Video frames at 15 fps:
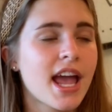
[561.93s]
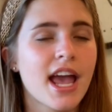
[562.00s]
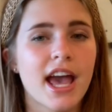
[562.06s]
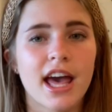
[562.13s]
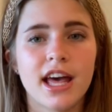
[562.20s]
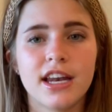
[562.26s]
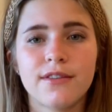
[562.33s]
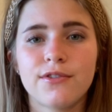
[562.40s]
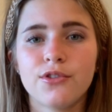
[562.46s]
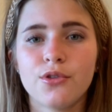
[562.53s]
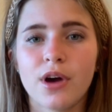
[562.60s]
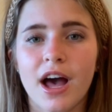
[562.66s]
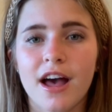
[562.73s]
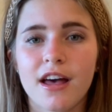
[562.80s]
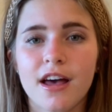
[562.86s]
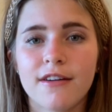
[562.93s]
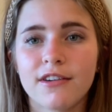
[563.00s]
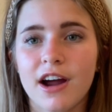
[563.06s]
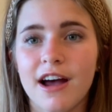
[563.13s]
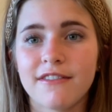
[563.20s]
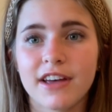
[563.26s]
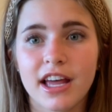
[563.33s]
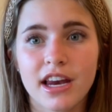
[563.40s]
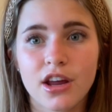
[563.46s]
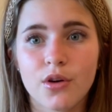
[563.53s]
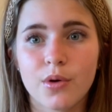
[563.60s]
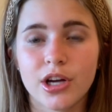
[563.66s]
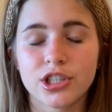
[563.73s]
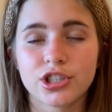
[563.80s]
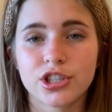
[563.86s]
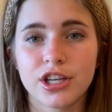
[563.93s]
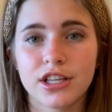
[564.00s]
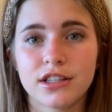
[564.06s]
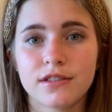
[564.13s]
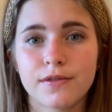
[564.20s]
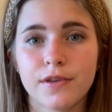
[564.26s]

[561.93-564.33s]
And if you ever have any questions,